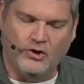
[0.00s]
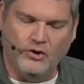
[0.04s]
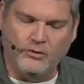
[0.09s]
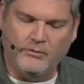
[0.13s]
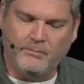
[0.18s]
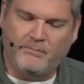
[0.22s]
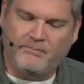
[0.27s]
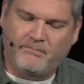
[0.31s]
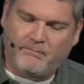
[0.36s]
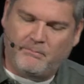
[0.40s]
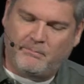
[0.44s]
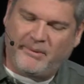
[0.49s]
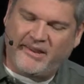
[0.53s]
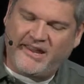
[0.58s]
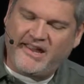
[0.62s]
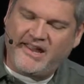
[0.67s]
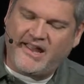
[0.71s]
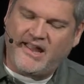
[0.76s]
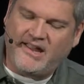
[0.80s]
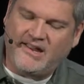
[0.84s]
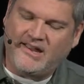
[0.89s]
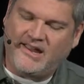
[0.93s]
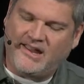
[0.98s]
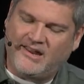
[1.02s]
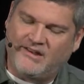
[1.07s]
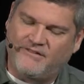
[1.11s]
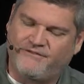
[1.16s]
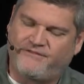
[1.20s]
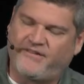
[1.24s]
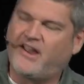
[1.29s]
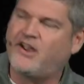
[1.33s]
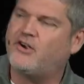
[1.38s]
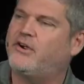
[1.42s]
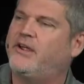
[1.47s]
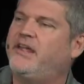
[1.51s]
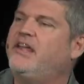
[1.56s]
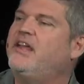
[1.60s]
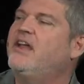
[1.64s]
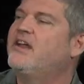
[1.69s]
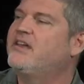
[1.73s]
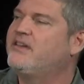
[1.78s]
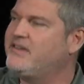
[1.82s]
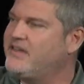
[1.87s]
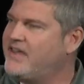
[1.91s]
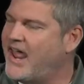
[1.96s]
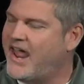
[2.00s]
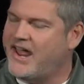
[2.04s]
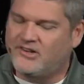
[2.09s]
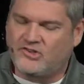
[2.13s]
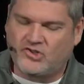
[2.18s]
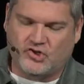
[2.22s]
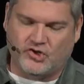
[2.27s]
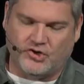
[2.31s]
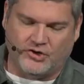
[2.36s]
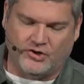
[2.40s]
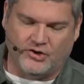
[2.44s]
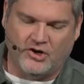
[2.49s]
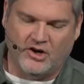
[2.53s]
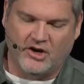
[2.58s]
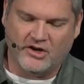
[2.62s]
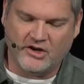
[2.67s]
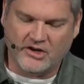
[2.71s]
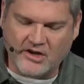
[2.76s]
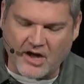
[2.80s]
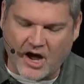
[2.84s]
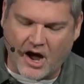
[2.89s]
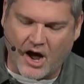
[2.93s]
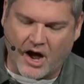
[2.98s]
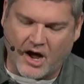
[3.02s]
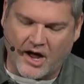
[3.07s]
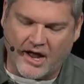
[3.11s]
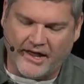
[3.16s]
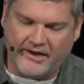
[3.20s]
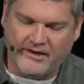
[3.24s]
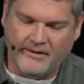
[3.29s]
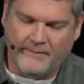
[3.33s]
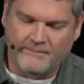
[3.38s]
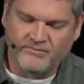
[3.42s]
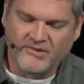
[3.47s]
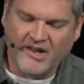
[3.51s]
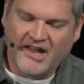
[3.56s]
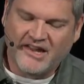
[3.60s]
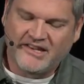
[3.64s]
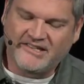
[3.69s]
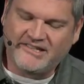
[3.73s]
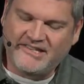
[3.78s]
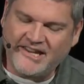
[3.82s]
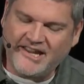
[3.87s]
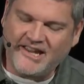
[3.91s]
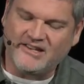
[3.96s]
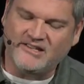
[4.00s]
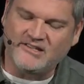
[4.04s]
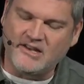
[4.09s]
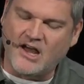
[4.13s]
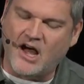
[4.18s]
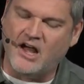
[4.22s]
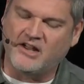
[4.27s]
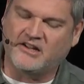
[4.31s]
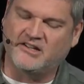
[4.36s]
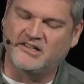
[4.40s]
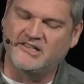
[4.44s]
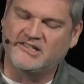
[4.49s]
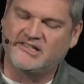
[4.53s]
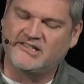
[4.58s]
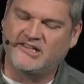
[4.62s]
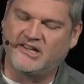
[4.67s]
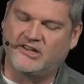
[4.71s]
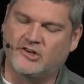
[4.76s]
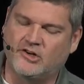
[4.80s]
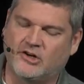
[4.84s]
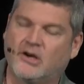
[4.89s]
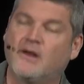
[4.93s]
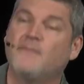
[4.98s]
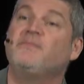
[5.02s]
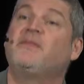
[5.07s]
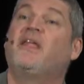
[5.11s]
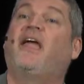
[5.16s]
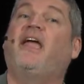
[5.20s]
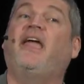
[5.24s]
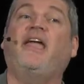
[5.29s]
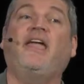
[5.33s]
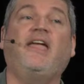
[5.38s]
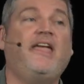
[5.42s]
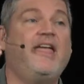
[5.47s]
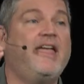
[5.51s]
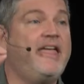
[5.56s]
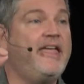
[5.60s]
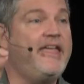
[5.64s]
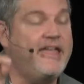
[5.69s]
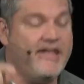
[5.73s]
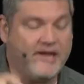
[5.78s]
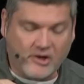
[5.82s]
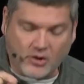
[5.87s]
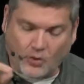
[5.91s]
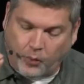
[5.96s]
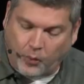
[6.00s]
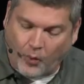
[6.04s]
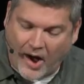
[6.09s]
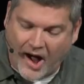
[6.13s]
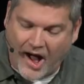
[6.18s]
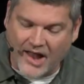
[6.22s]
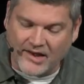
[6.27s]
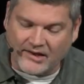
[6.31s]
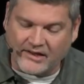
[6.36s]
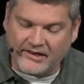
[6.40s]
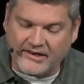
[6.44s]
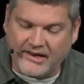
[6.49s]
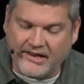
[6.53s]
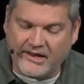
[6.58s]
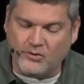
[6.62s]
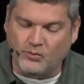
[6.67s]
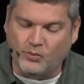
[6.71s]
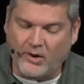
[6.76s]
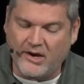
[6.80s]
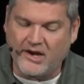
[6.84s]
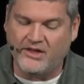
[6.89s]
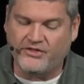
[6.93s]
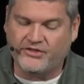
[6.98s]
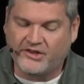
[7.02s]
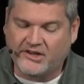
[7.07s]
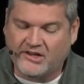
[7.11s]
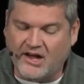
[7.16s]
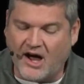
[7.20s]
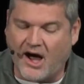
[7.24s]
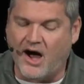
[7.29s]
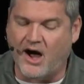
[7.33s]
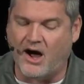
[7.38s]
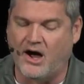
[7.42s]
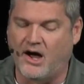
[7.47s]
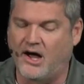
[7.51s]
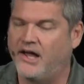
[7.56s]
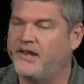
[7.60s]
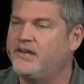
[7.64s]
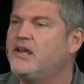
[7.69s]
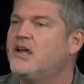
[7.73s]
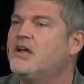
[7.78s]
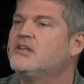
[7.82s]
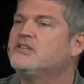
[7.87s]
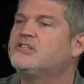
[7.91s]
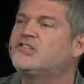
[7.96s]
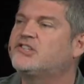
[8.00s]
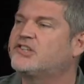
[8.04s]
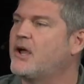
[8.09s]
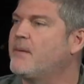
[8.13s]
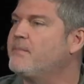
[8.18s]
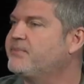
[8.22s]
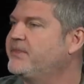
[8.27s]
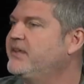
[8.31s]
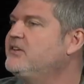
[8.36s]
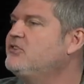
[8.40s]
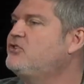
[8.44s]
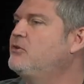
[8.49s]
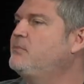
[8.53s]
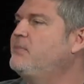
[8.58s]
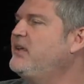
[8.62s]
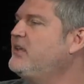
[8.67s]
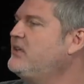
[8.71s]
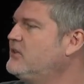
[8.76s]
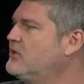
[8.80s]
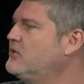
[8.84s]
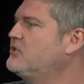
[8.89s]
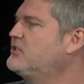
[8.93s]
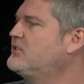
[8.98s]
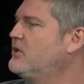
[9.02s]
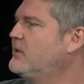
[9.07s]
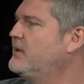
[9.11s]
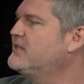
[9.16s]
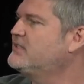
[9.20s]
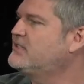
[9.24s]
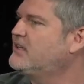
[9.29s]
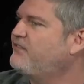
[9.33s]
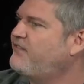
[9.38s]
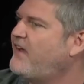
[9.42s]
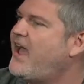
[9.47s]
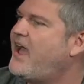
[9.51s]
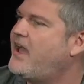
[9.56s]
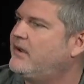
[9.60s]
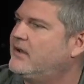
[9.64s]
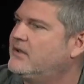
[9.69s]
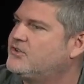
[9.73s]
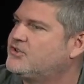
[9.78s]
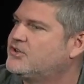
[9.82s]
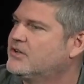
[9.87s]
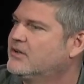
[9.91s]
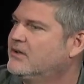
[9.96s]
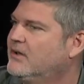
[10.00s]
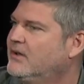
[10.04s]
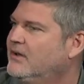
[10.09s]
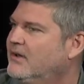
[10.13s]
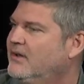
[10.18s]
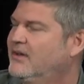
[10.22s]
Who being in very nature God did not consider equality with God something to be used to his advantage.